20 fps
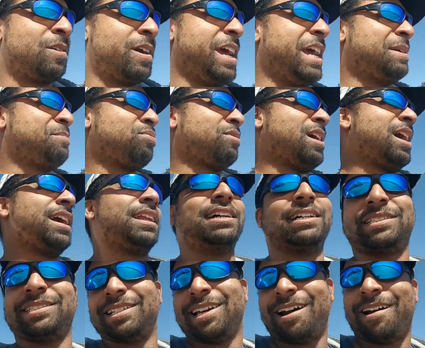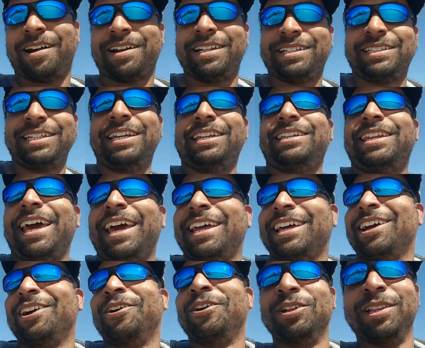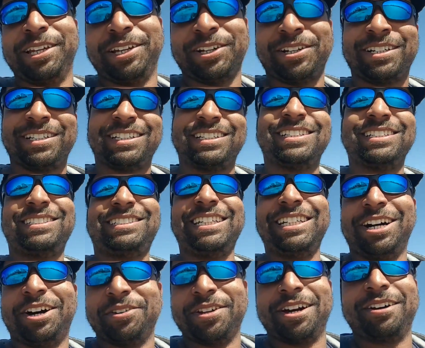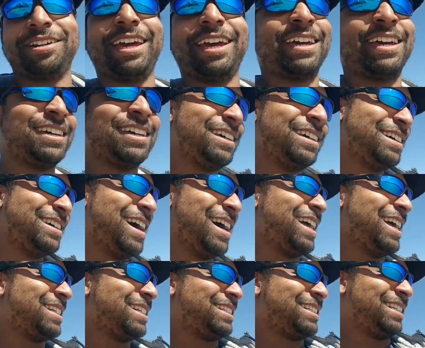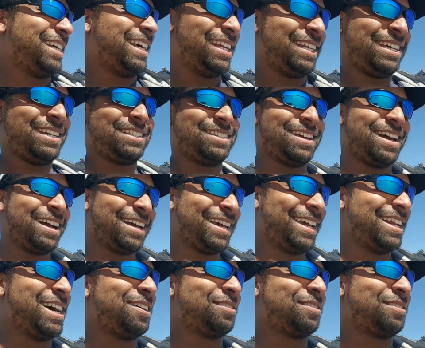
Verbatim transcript: grade products. I already did that earlier. She don't know that. I just said that so I get